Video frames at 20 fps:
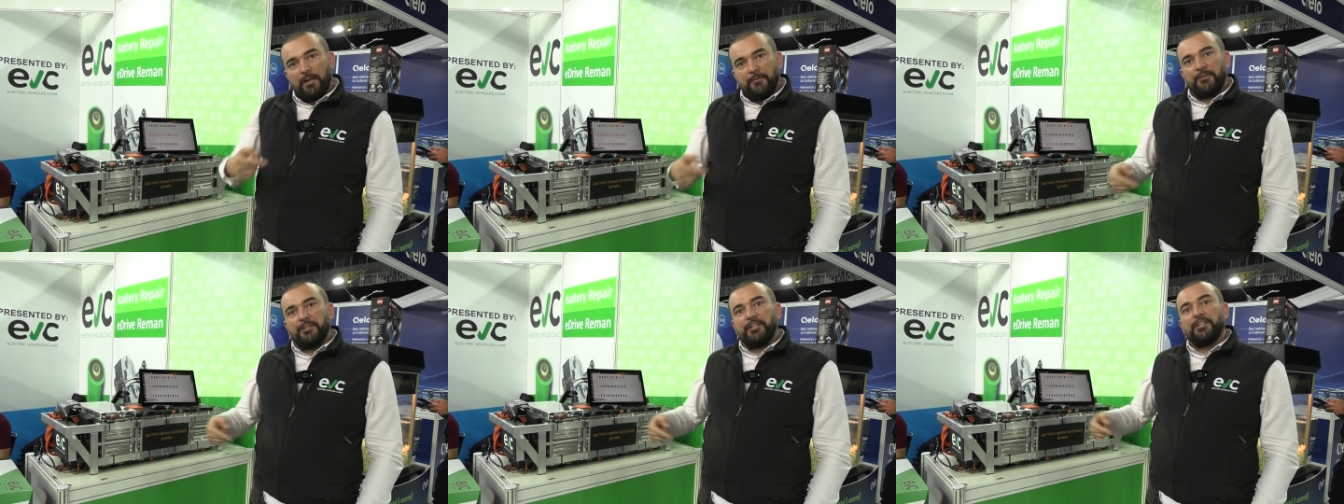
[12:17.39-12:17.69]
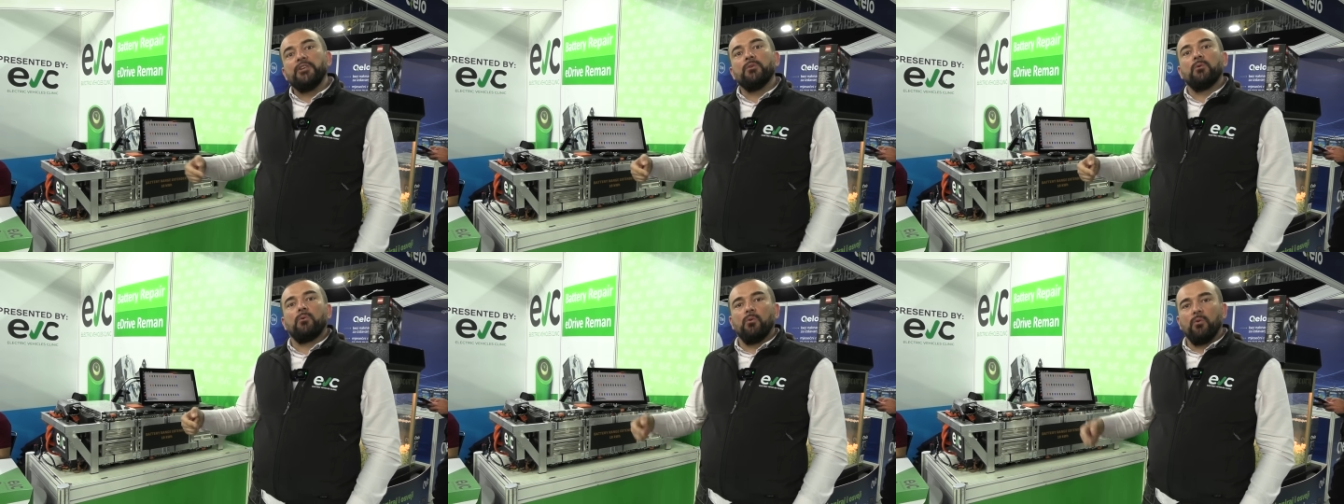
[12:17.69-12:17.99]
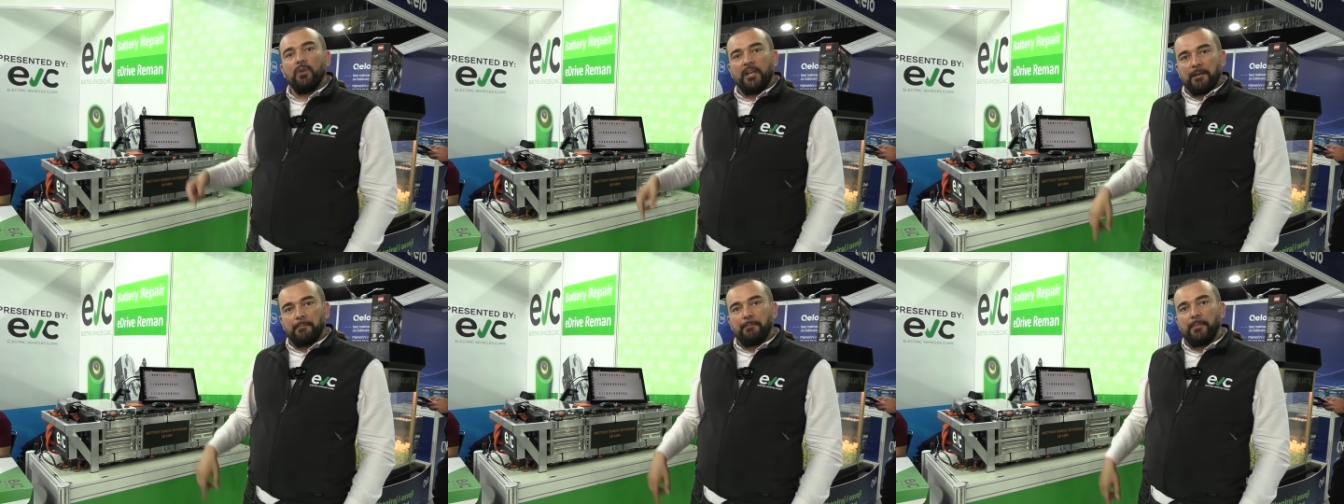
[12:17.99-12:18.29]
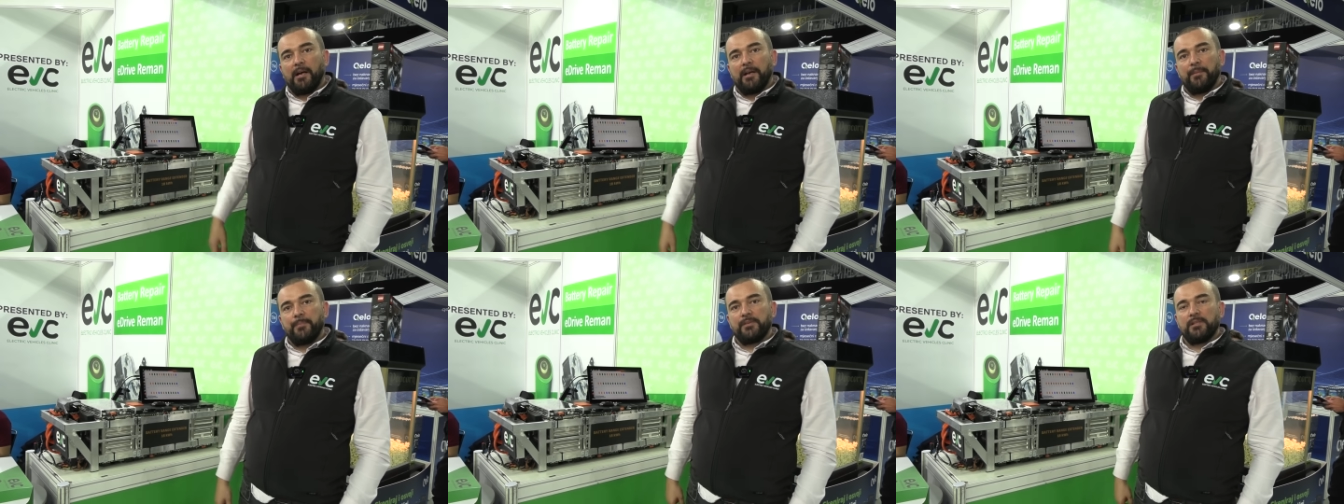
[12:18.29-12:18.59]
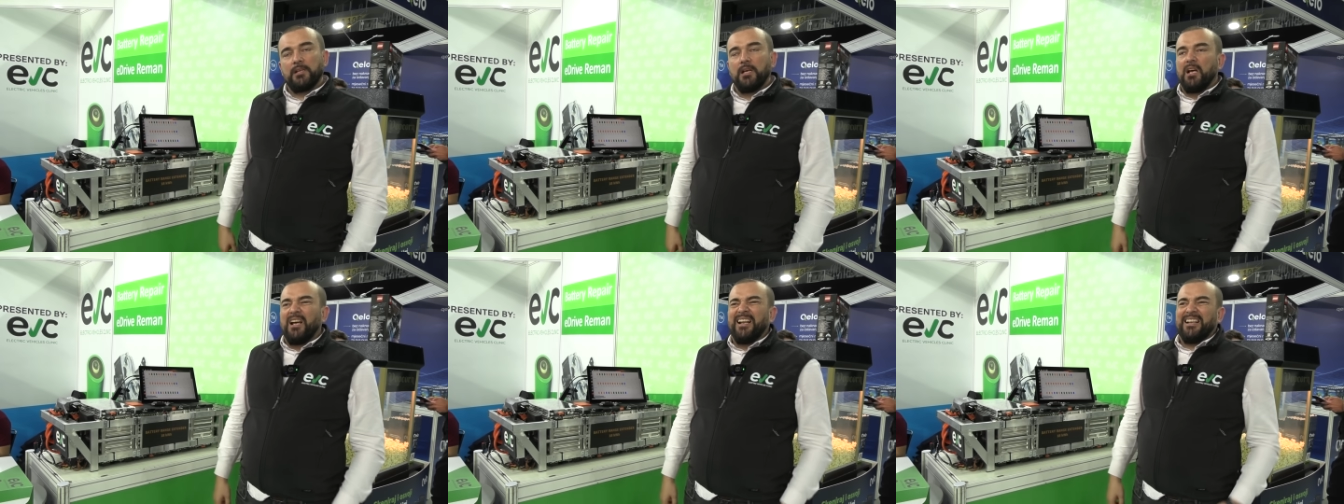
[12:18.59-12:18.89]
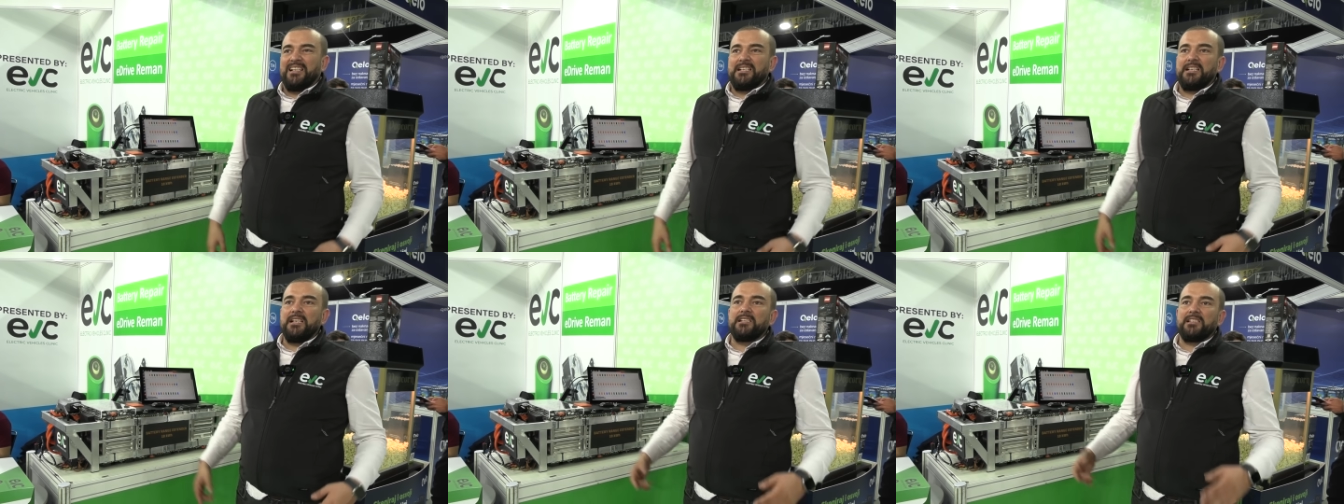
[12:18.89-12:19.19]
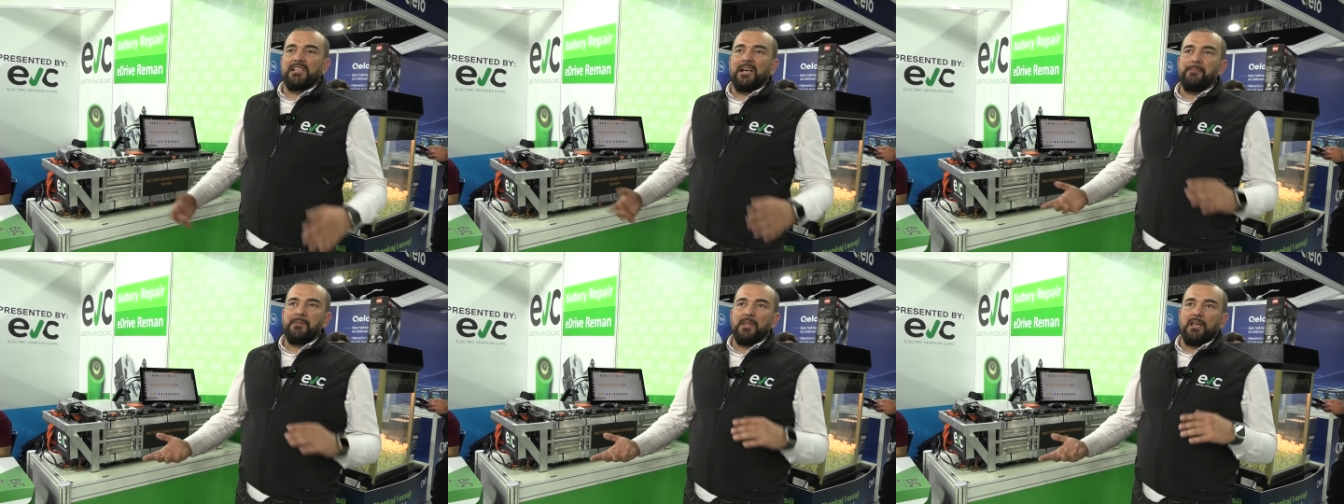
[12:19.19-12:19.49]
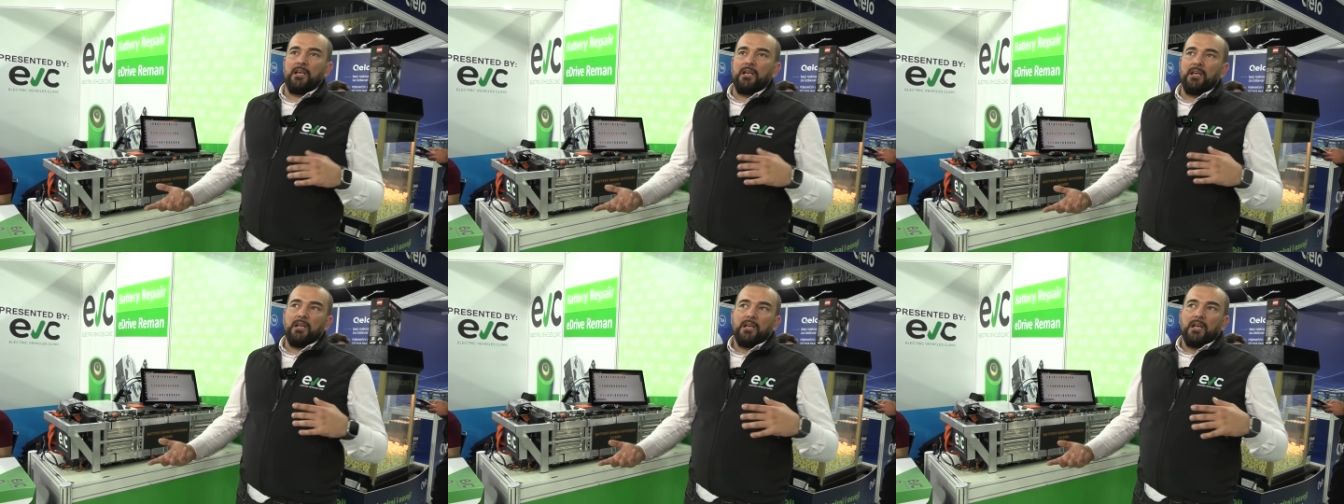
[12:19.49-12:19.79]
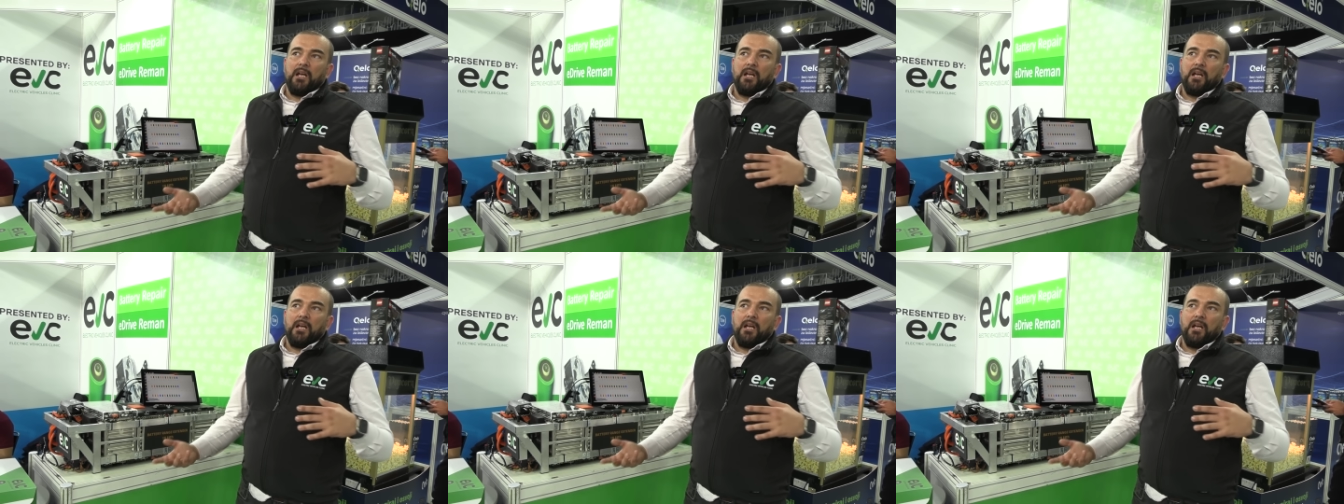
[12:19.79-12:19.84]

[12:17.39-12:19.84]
with the new cooling pipes. This is something